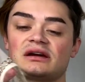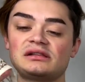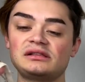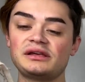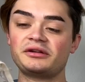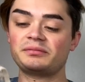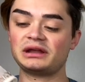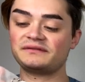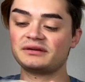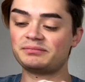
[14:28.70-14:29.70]
a little bit
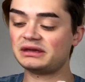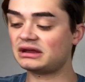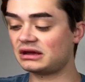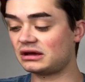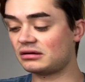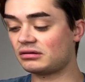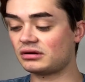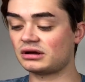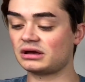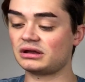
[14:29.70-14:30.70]
of the beading
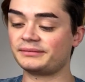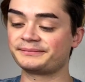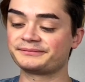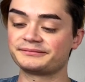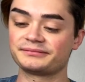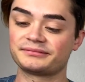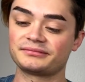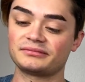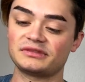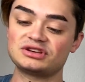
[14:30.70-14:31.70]
on
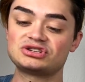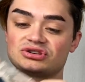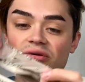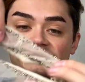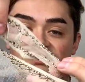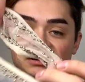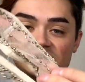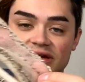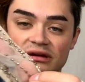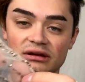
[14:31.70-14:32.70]
the
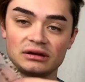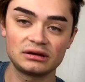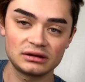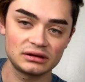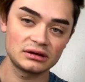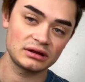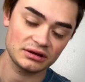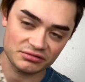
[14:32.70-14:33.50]
shoulder. Like